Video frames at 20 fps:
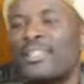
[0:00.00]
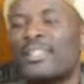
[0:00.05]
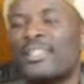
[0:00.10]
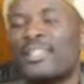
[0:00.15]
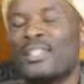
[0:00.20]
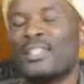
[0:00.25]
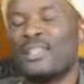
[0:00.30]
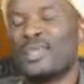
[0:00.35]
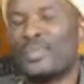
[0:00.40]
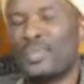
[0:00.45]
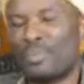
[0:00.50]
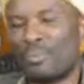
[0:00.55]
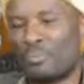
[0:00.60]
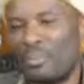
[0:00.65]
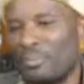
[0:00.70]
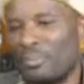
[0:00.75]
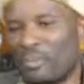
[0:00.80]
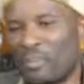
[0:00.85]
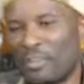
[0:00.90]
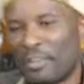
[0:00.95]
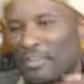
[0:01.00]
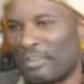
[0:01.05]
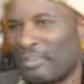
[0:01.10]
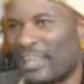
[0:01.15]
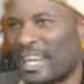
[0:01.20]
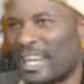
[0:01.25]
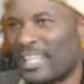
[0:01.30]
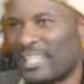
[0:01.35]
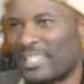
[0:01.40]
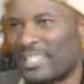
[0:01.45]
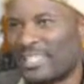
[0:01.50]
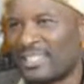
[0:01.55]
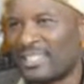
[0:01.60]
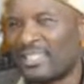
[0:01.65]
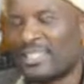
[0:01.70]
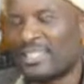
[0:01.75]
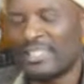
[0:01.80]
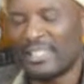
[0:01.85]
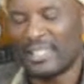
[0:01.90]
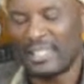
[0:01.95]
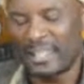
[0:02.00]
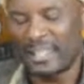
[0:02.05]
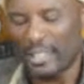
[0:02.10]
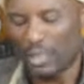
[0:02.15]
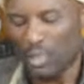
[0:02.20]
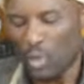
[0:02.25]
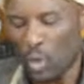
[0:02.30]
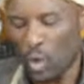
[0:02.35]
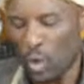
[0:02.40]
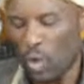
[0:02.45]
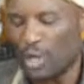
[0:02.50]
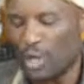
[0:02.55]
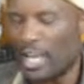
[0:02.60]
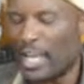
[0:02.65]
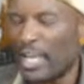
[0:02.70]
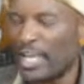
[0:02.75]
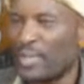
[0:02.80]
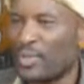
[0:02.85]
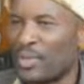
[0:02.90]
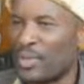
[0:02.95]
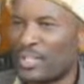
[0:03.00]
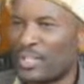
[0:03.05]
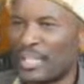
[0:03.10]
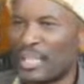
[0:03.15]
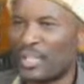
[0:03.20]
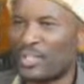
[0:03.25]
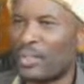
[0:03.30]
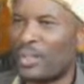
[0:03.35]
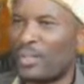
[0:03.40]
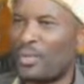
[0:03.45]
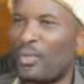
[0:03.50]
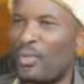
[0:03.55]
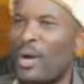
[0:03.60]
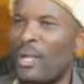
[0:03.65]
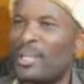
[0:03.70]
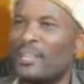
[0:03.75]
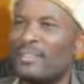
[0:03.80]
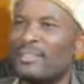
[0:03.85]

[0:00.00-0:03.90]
this before the floods, this whole earth was actually one.